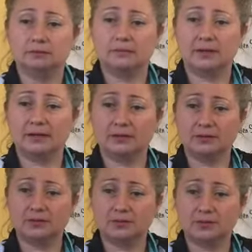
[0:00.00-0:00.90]
Better?
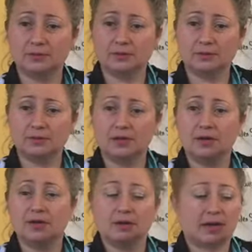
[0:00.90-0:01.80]
You can see both?
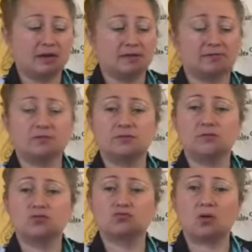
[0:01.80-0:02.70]
Kind of
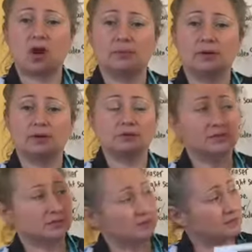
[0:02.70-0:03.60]
the drama.
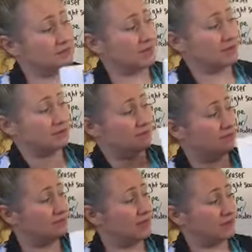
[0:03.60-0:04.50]
This is very,
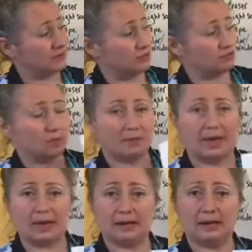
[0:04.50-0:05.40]
very
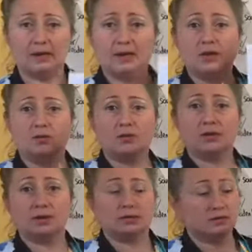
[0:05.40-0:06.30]
dramatic,
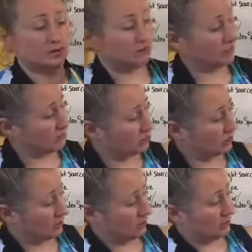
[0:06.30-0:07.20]
where Da
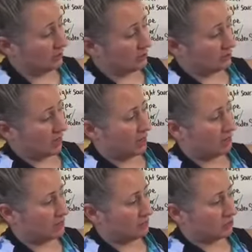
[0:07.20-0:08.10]
Vinci is
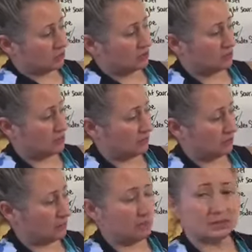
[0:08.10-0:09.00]
kind of, it's just
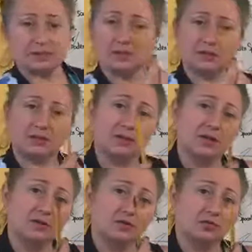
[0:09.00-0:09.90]
basically,
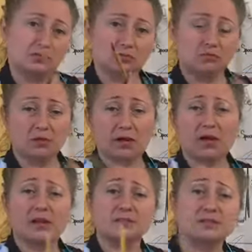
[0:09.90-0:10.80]
like
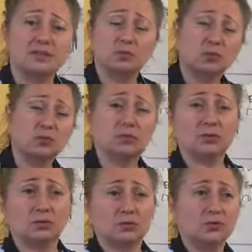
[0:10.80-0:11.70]
us. We're,
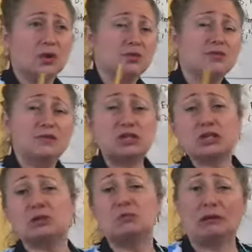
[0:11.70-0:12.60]
Da Vinci
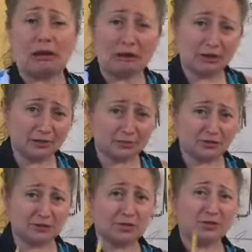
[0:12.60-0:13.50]
could be like
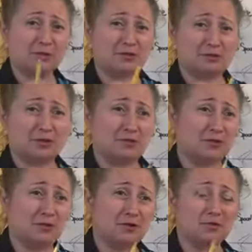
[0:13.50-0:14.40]
us, that
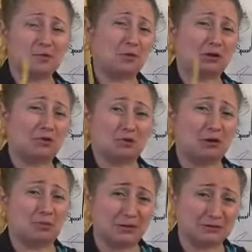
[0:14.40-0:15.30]
we're working with
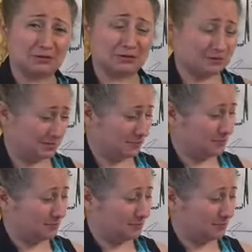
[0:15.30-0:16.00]
our pencils.